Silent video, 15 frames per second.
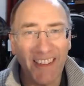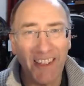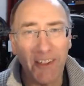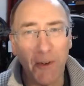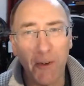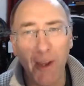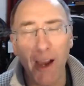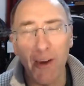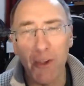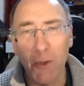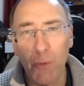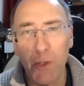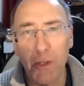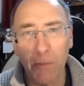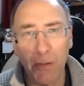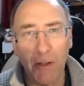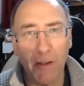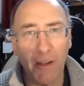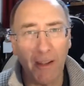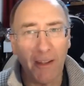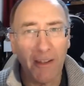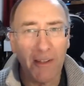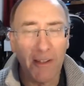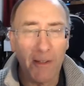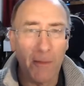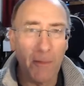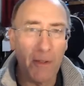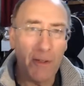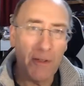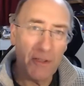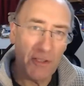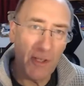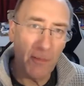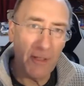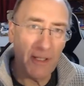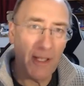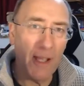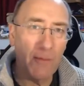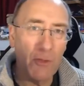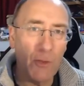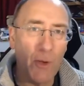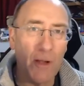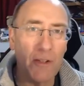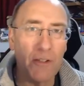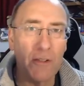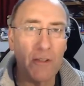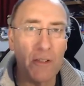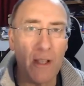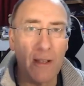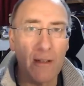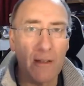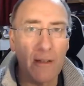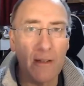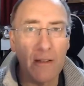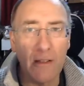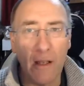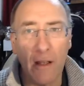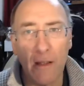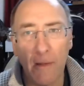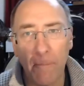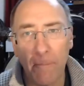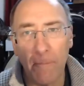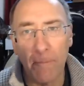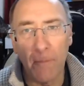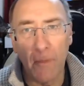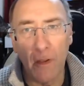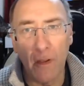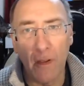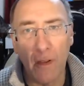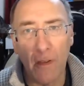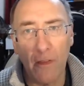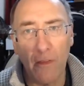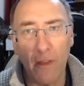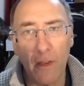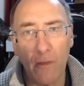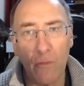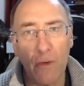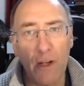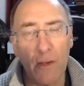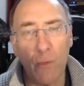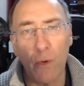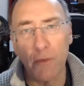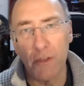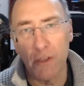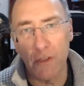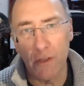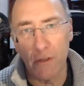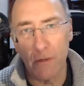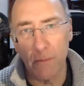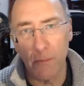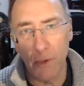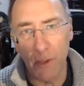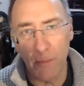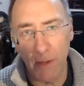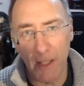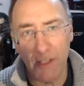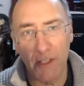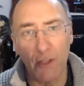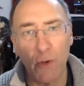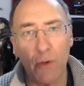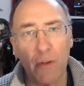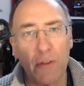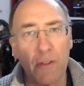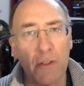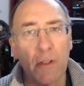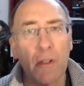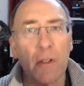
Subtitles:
Don't know how you would apply, but somebody came to us and said that they really wanted to put a blessing on us